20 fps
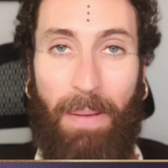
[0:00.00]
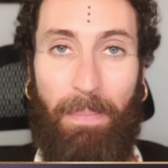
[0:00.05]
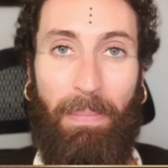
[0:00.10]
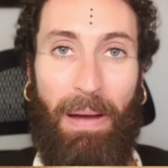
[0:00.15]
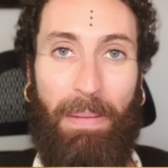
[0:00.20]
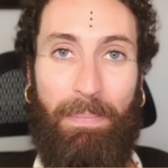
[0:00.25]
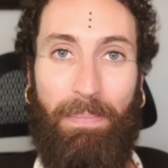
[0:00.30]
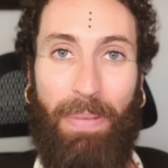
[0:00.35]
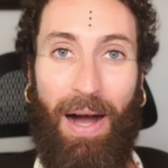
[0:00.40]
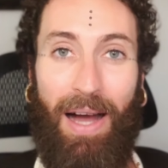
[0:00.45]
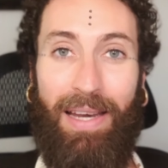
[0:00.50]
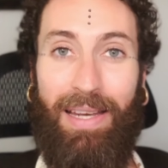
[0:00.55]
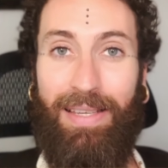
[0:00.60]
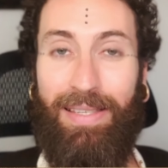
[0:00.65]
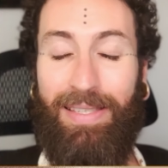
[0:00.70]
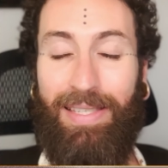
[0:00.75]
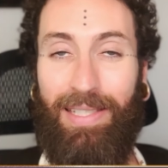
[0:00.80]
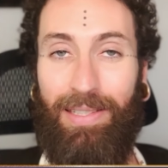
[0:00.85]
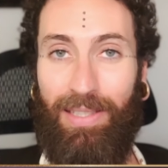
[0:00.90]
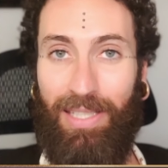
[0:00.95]
my
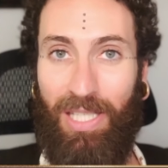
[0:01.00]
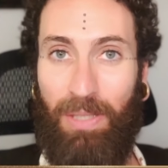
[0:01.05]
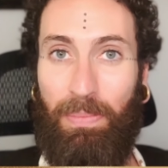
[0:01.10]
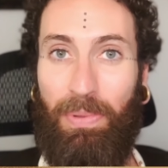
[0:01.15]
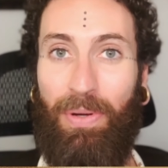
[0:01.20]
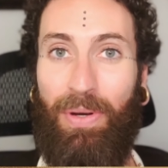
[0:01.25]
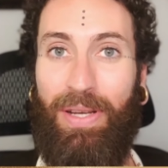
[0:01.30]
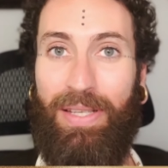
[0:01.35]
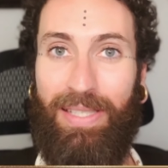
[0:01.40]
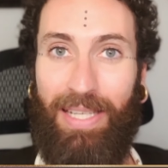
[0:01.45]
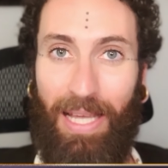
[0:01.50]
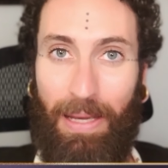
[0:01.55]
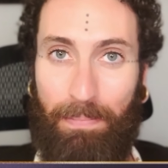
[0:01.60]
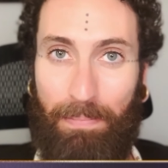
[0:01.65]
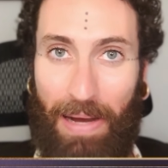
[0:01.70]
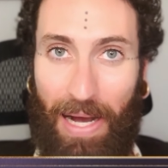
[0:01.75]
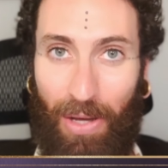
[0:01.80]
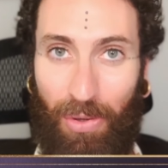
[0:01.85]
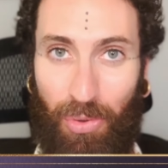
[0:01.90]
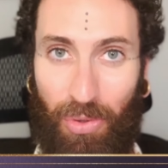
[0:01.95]
body's still experiencing a
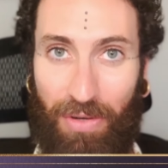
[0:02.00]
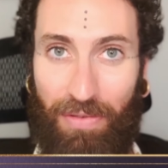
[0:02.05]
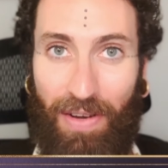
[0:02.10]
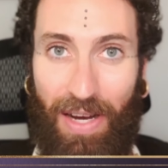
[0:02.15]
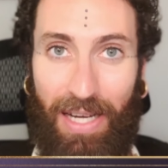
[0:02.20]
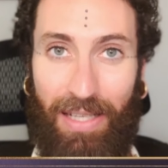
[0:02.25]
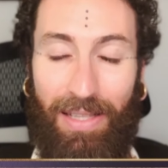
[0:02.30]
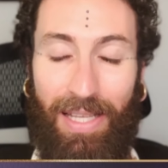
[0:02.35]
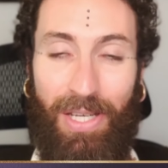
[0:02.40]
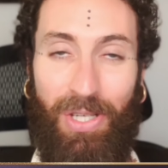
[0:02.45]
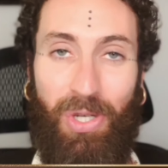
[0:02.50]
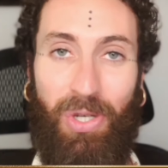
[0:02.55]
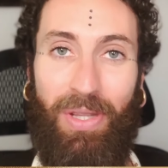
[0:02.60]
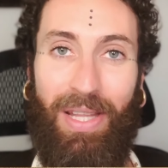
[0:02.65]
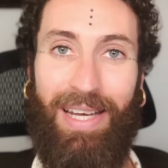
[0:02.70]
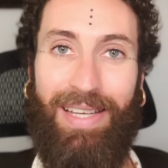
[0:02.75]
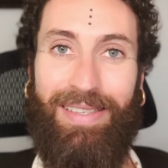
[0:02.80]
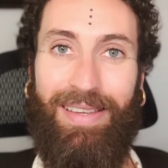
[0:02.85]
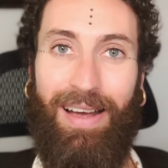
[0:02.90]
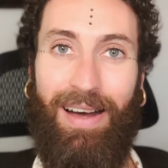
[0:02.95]
boundary violation
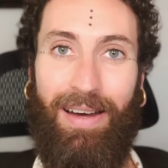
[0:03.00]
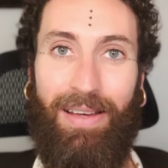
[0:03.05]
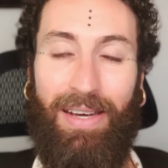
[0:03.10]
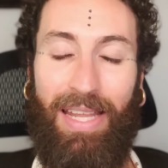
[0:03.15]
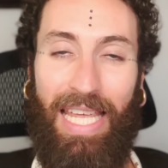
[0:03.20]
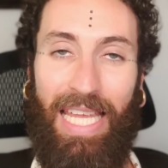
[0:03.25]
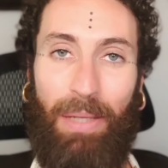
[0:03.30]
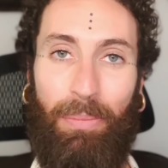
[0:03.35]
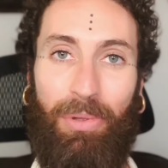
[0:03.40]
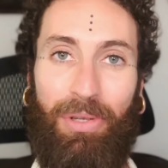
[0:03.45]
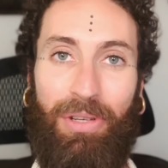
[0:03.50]
that is unable